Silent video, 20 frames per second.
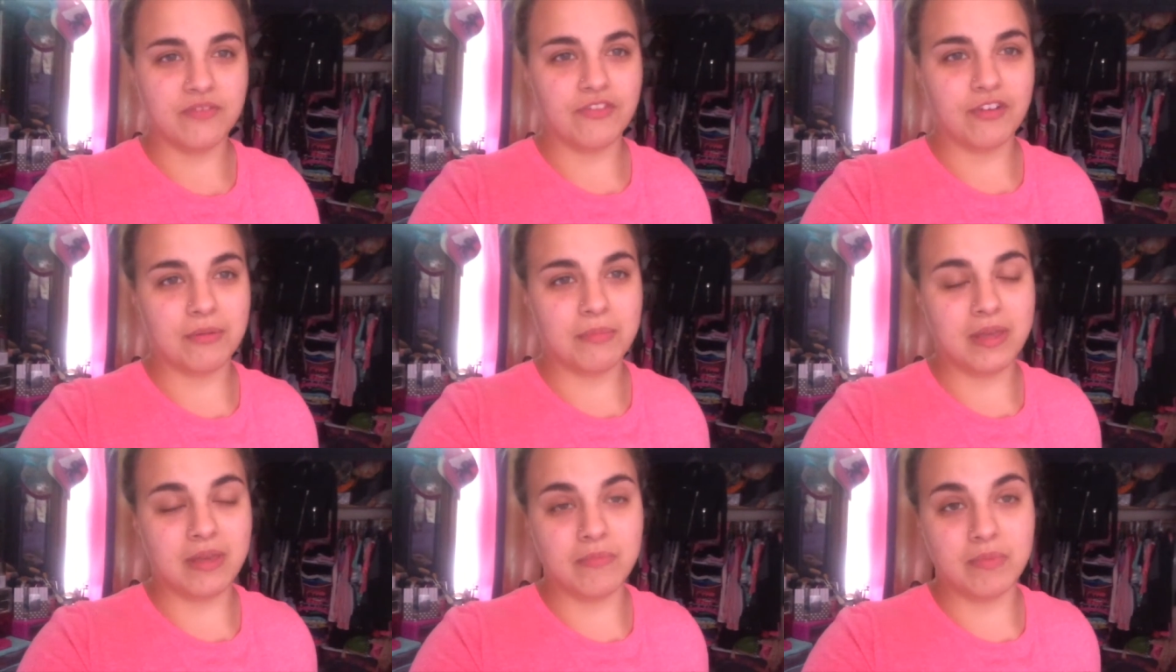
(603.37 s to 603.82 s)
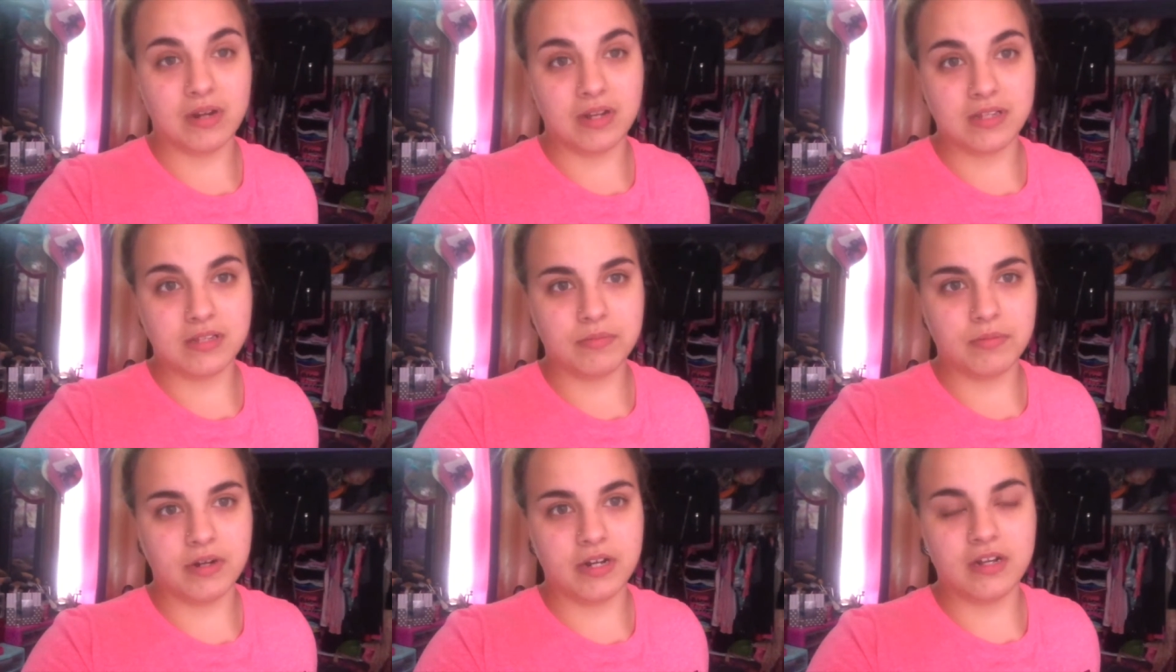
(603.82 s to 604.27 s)
from me, but
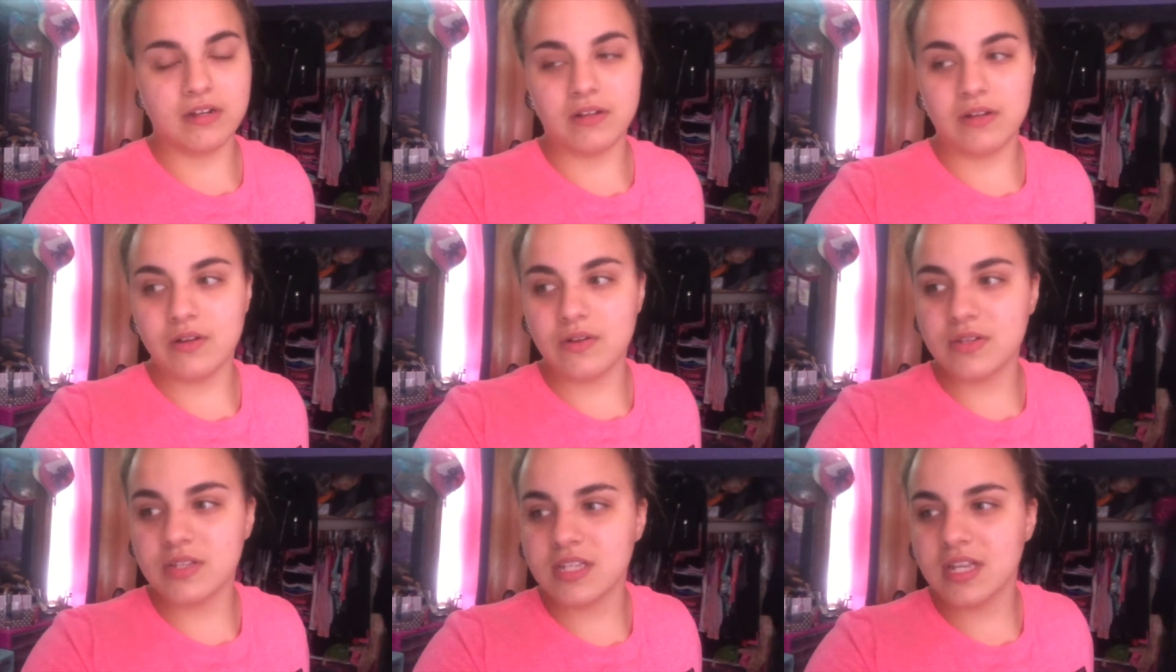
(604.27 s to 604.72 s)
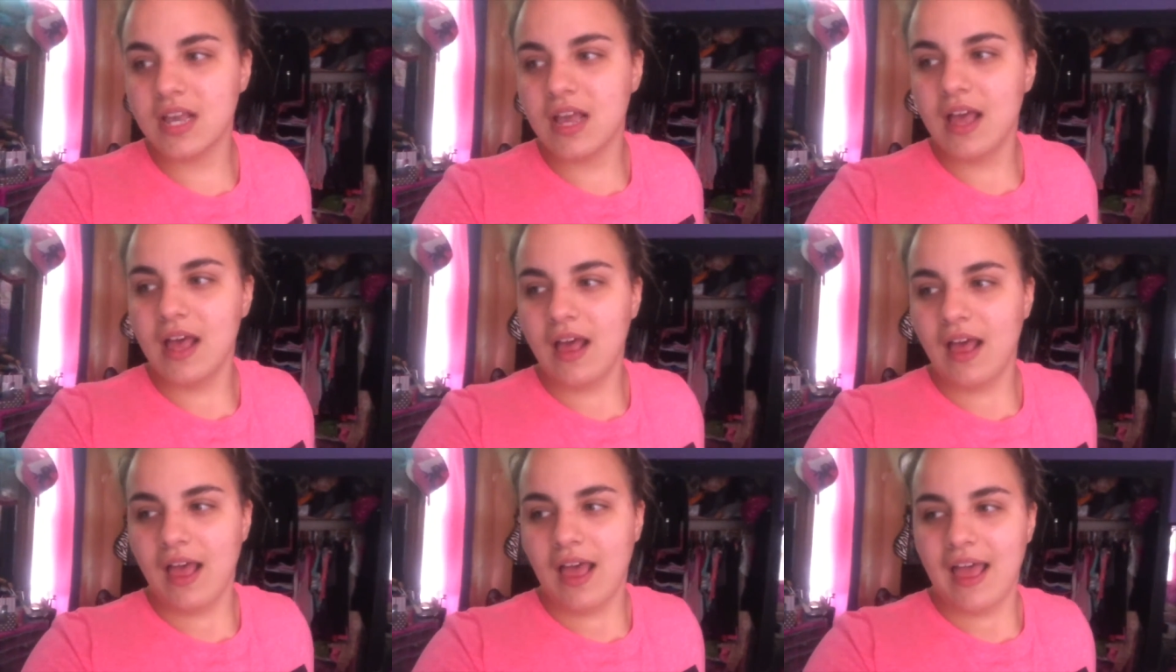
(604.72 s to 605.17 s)
it's pretty close
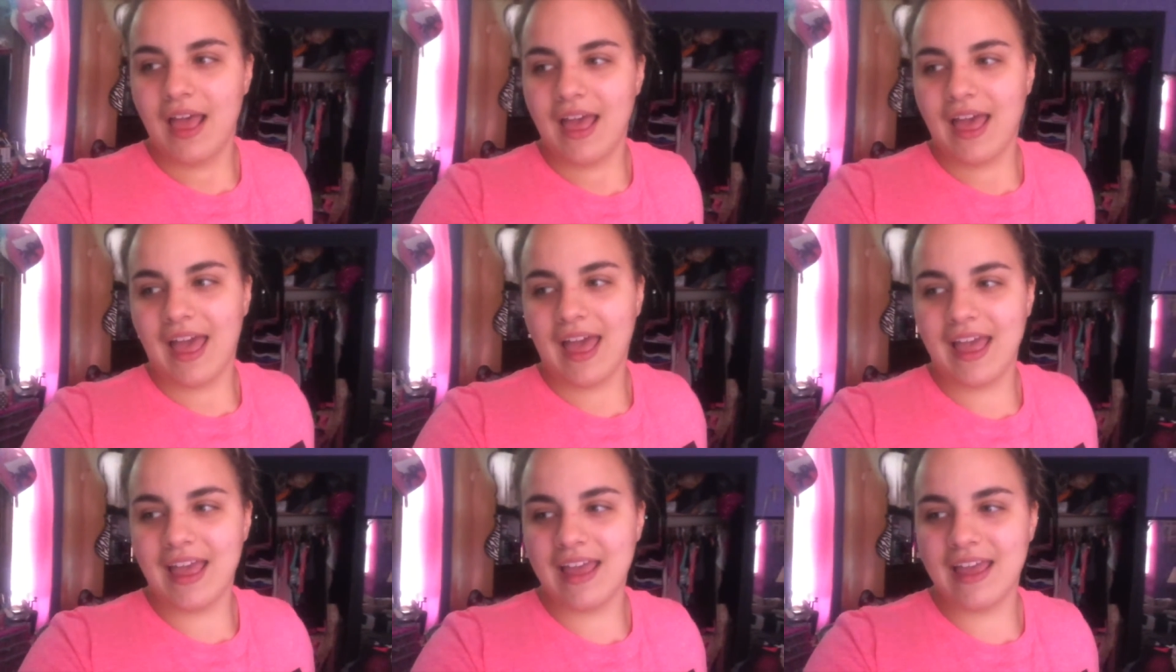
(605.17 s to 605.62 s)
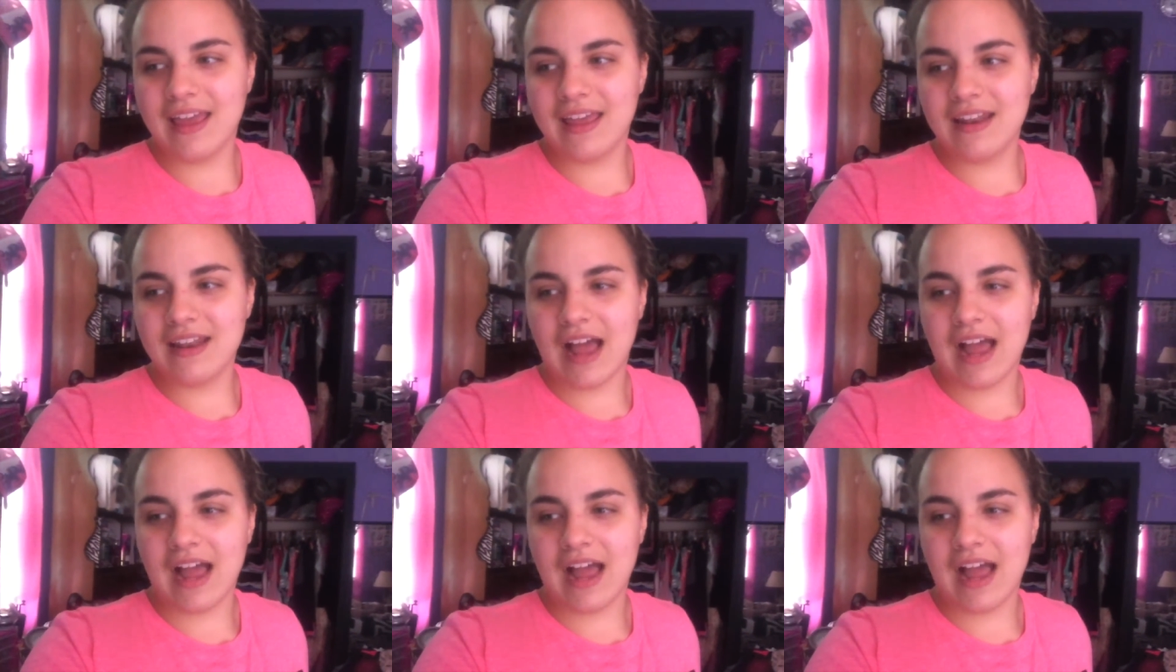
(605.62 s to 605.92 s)
and